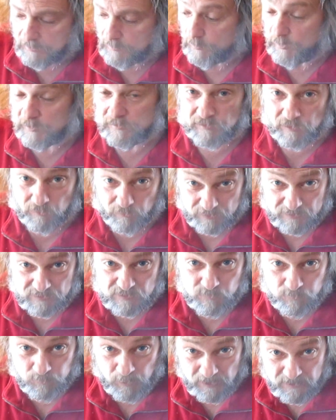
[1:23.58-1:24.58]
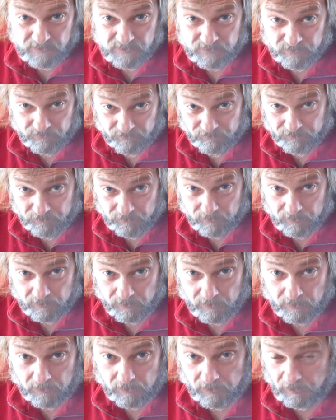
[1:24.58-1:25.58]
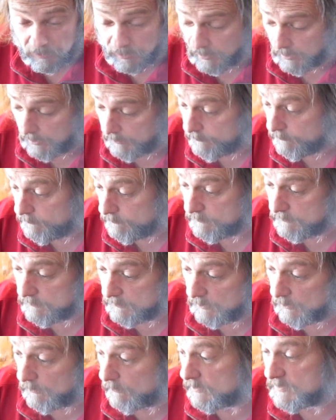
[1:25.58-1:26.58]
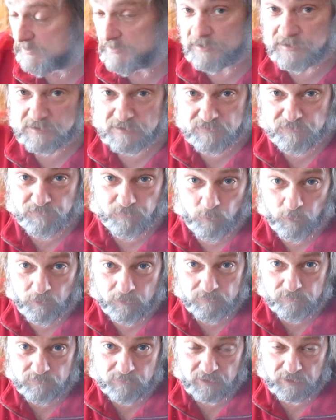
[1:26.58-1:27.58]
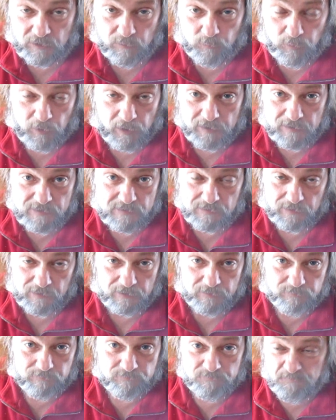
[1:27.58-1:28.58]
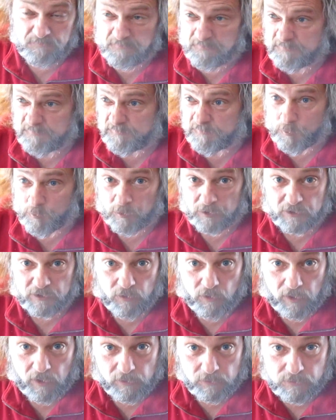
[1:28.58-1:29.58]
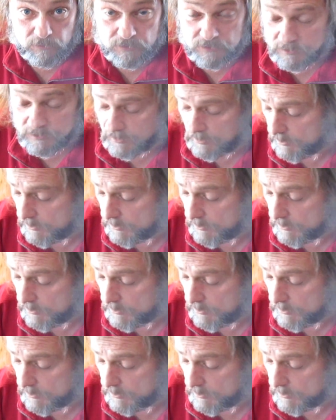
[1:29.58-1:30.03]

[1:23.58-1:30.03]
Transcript: But they're expensive. A 64 gigabytes like $40.